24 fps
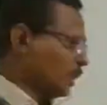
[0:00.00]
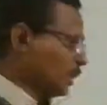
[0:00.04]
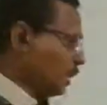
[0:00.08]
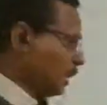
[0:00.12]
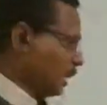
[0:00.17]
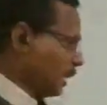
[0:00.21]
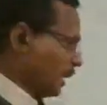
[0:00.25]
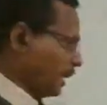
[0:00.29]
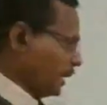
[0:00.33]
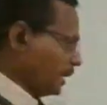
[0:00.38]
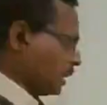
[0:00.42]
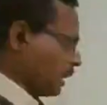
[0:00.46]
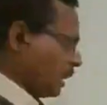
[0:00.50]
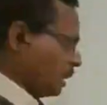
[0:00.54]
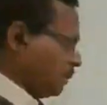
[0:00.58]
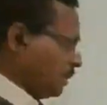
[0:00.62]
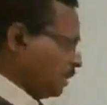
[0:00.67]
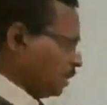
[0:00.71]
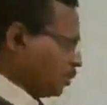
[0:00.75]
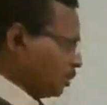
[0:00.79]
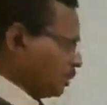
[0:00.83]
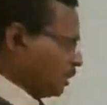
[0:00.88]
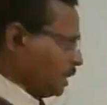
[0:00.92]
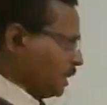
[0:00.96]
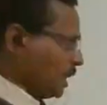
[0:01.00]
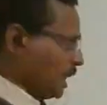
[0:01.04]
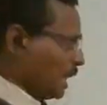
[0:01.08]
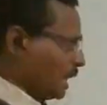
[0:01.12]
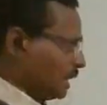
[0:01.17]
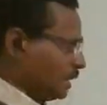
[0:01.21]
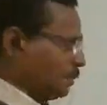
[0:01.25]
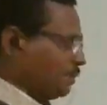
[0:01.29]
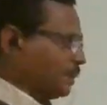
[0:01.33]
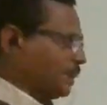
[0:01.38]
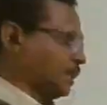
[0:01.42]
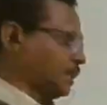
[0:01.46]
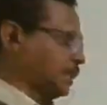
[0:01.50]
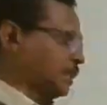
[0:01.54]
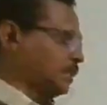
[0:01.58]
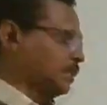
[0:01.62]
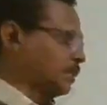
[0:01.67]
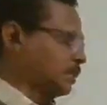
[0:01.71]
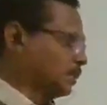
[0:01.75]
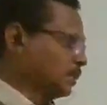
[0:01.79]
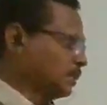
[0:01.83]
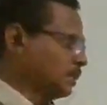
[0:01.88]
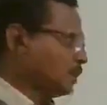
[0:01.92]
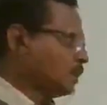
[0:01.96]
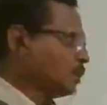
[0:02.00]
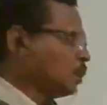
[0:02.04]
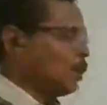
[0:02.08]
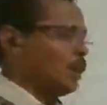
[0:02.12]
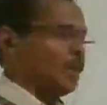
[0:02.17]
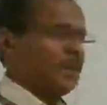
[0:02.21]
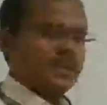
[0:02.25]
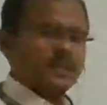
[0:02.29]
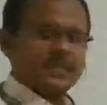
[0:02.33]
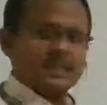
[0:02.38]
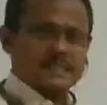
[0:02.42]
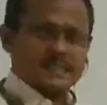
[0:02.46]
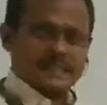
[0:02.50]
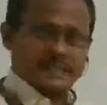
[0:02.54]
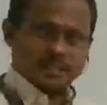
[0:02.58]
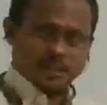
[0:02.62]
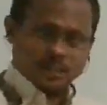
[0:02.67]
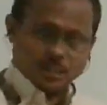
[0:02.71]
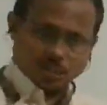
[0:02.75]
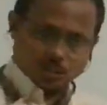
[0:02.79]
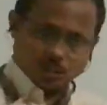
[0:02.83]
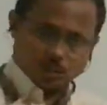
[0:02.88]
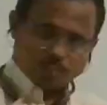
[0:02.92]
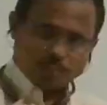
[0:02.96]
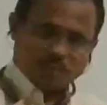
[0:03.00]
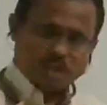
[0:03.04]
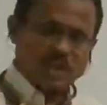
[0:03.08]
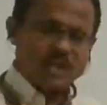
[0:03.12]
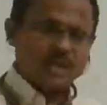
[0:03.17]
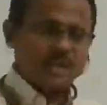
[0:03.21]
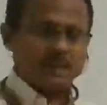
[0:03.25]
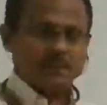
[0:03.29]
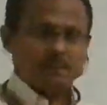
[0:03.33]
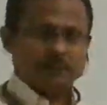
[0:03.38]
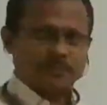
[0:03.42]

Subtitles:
And coming to the other one called as stroma.